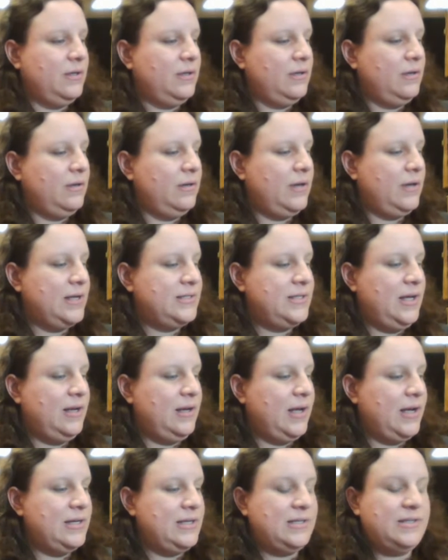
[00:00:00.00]

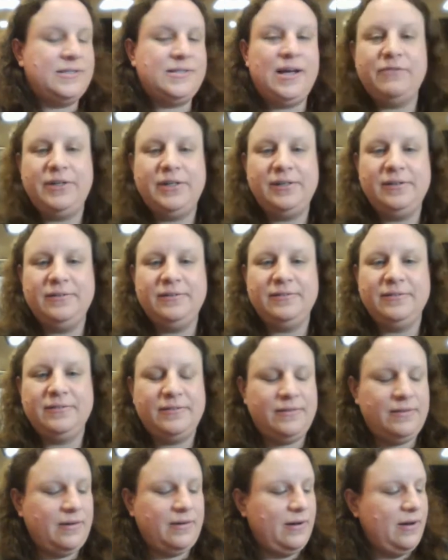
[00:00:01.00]
1997,
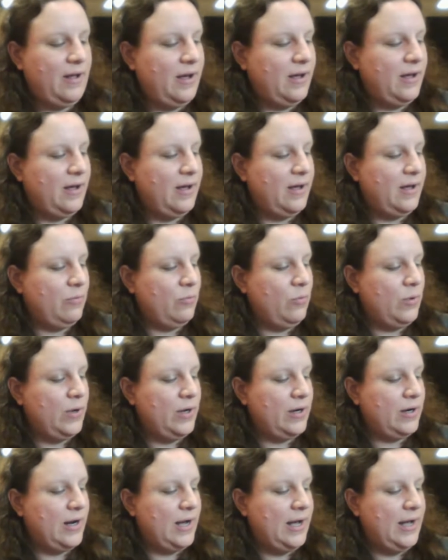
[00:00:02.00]

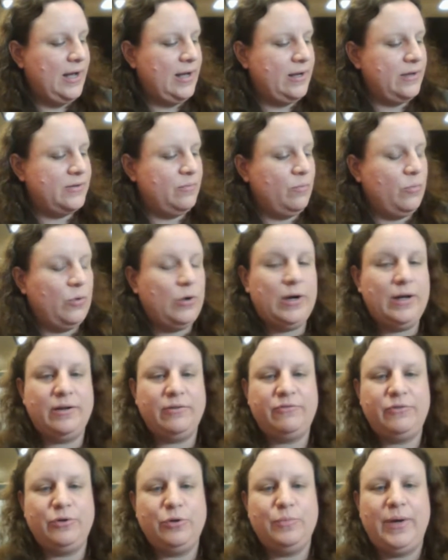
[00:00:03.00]
where I bought a
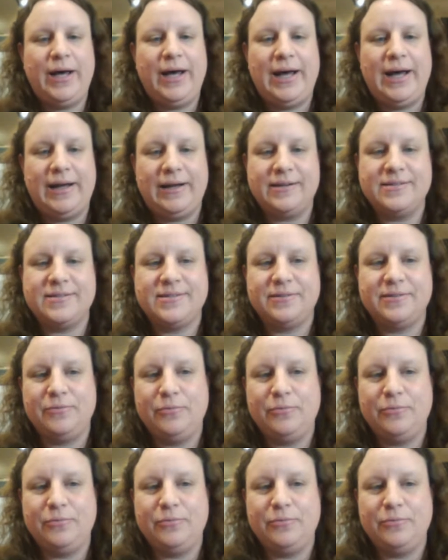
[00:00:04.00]
few packs,